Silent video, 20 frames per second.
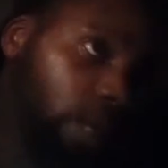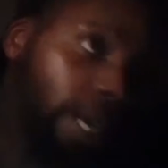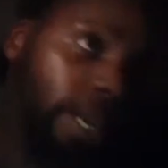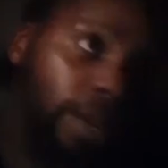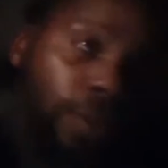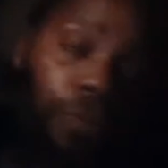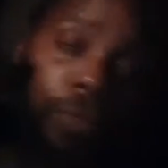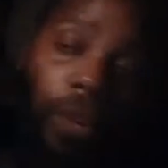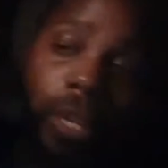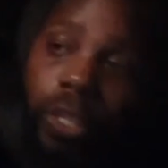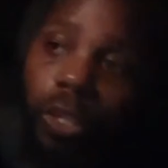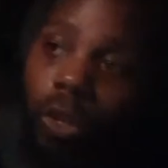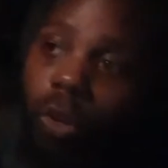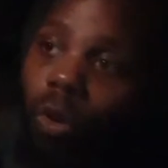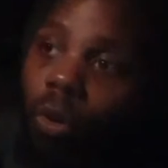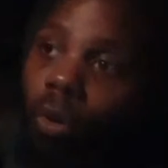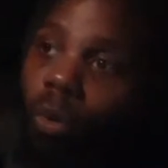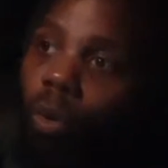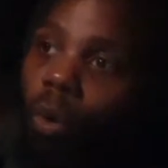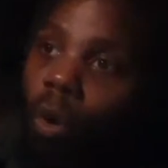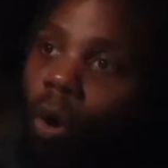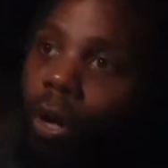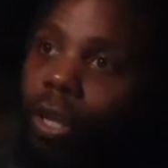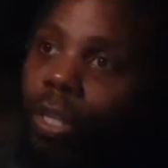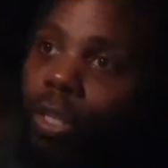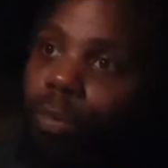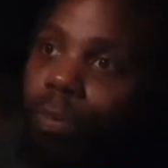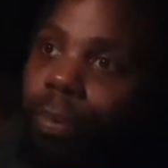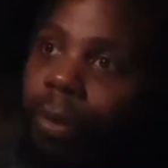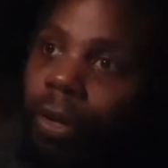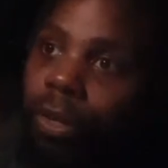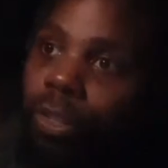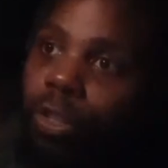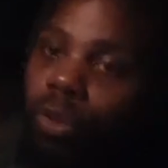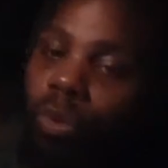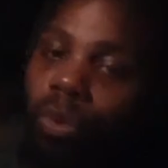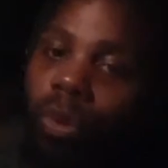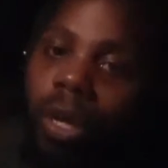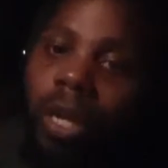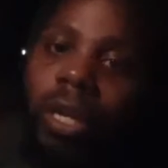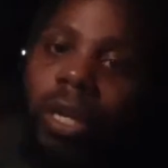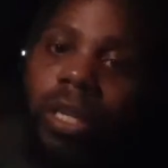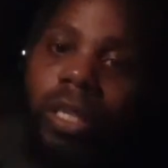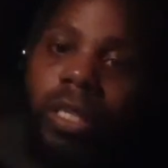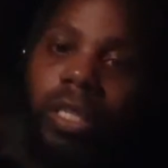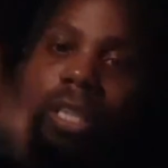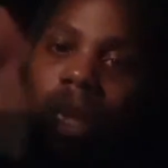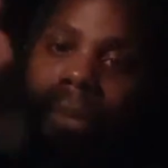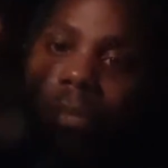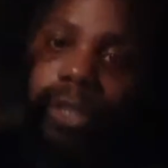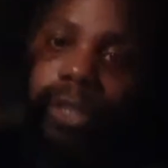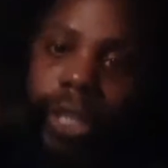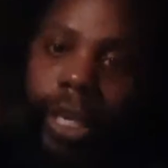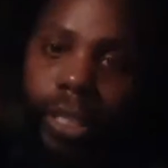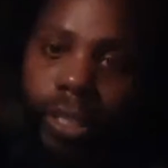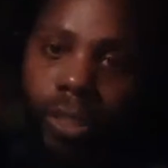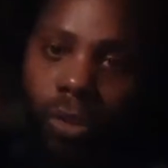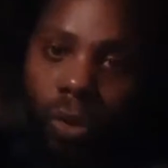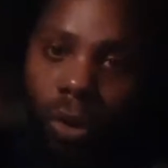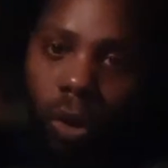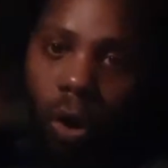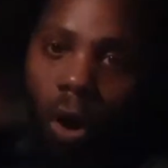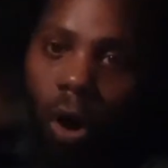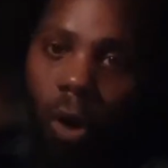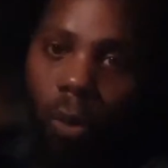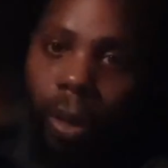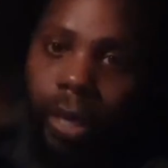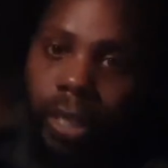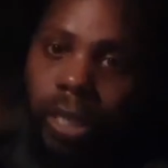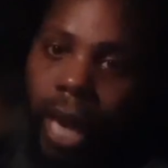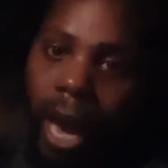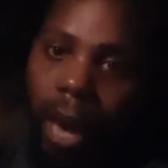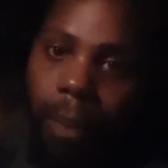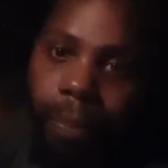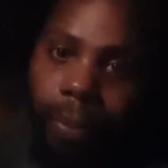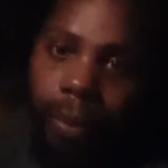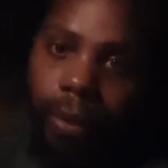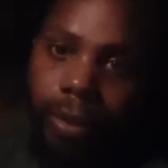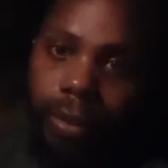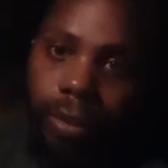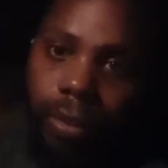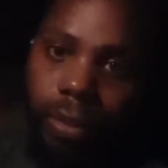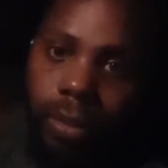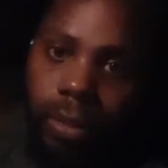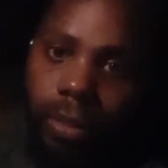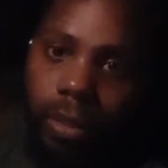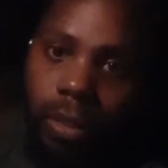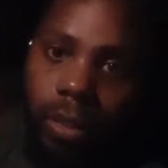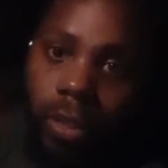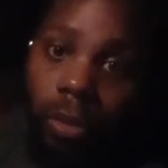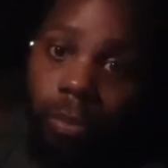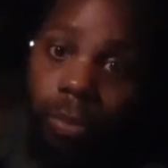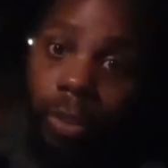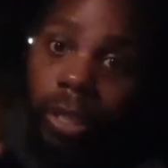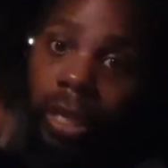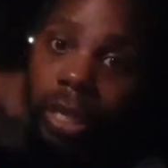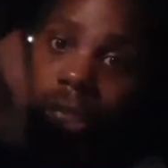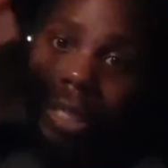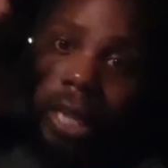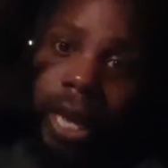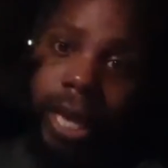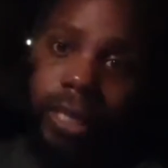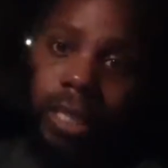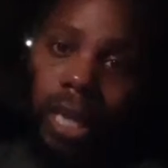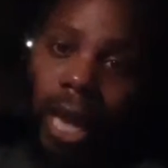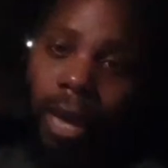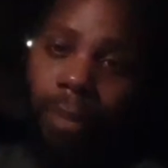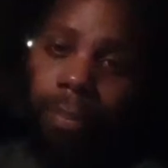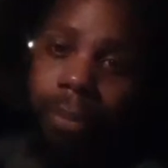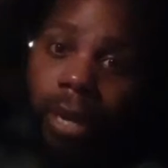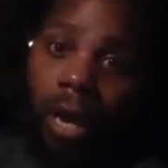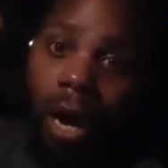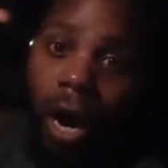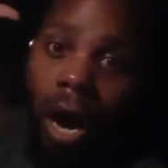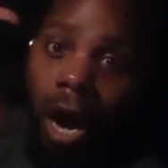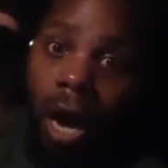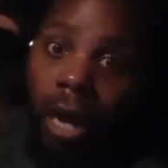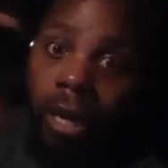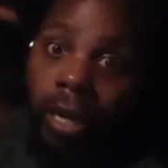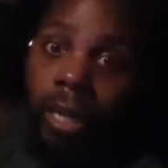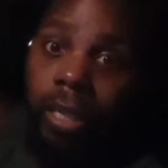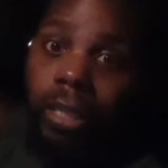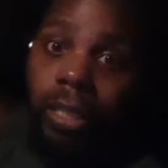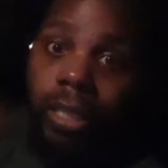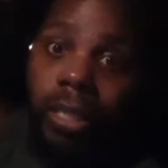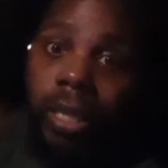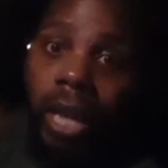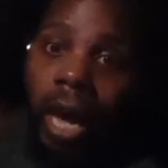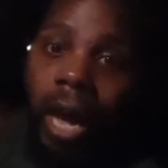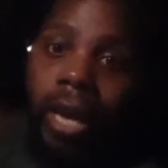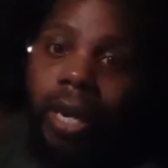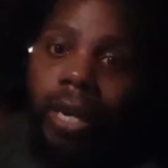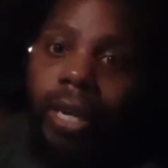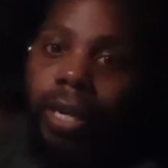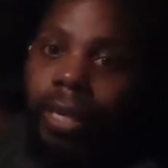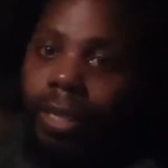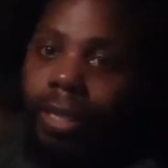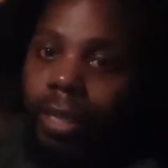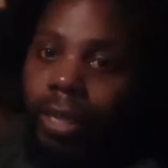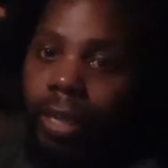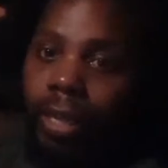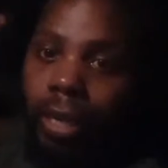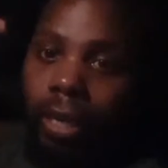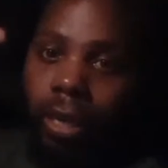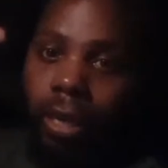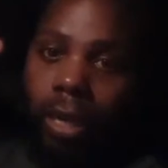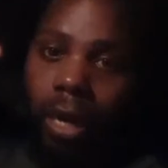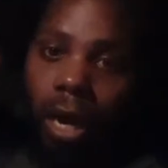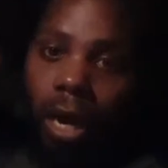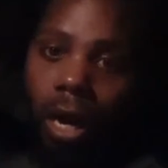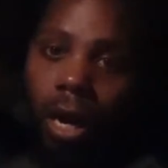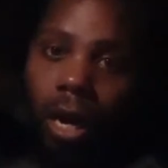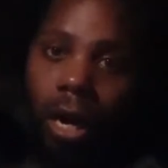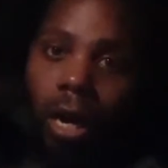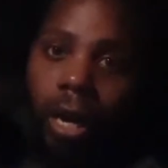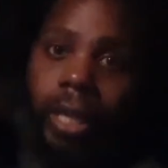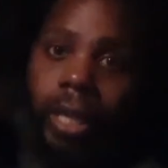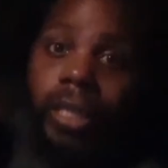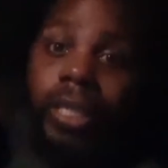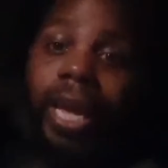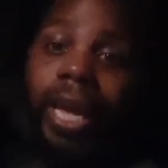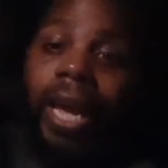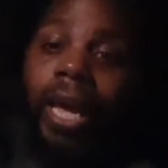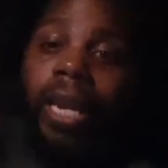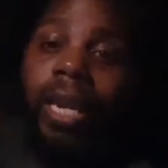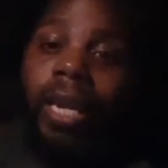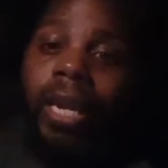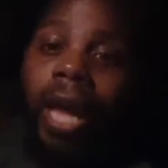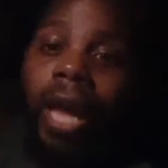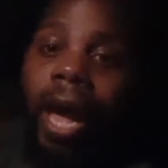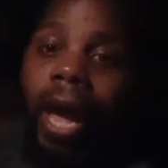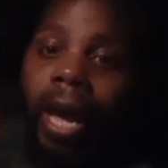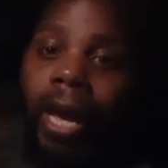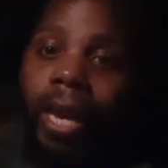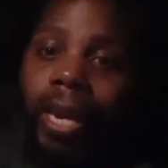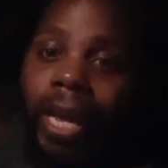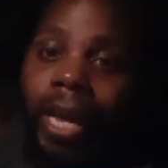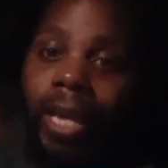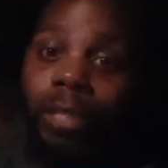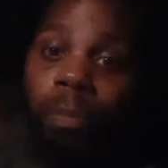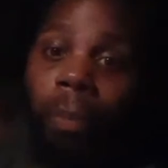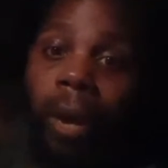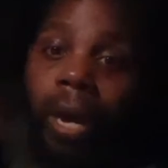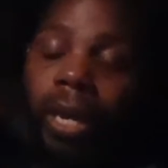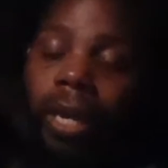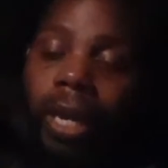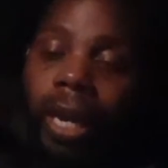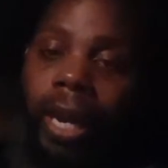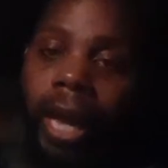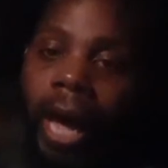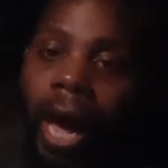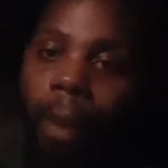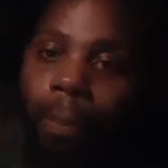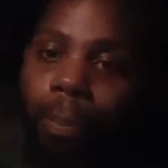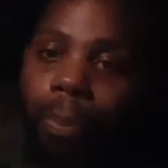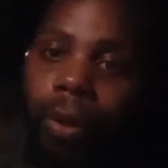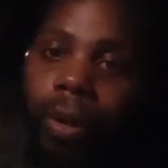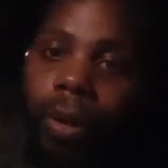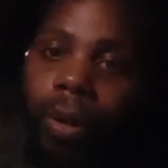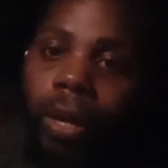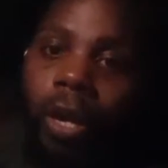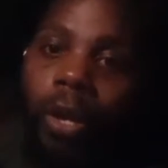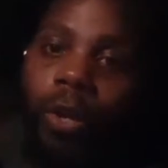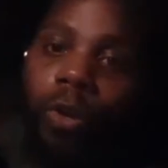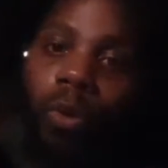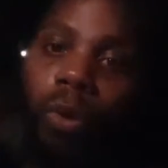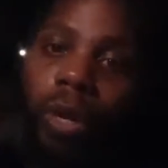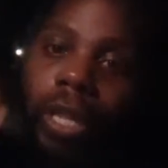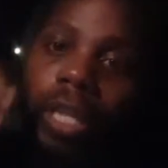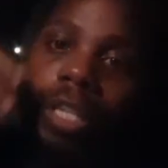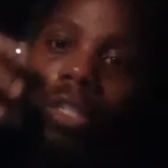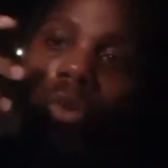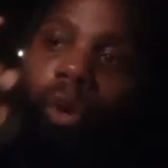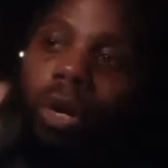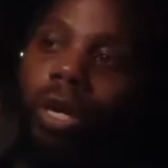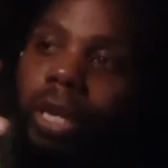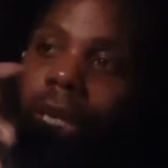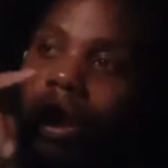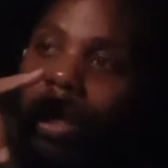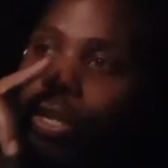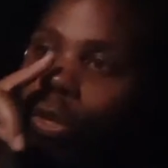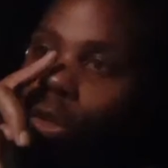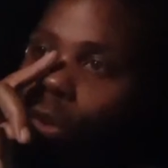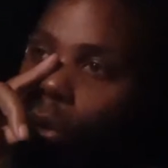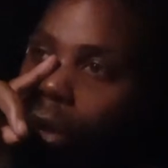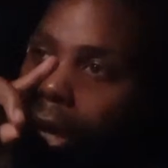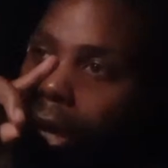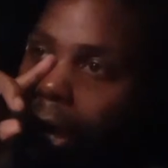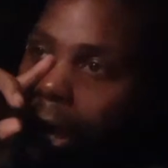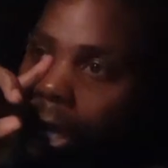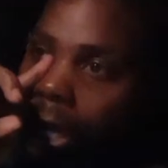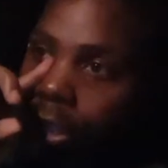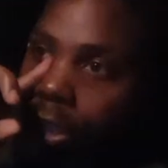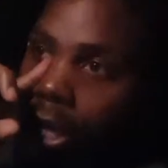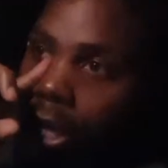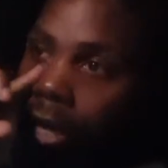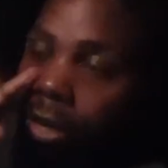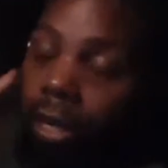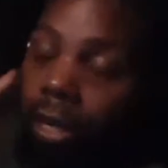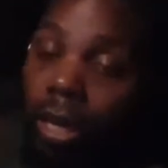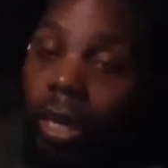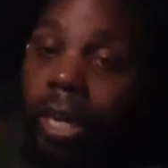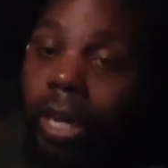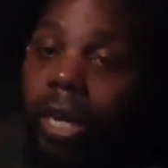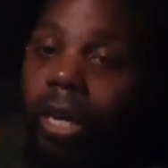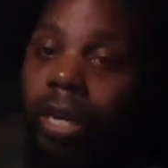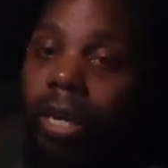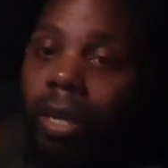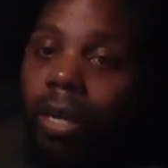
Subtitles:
in the physical or in the spiritual, some shit's gonna always happen. Some shit's that's like beyond understanding. It's the hidden hand that's making it happen. You is going to either do it internally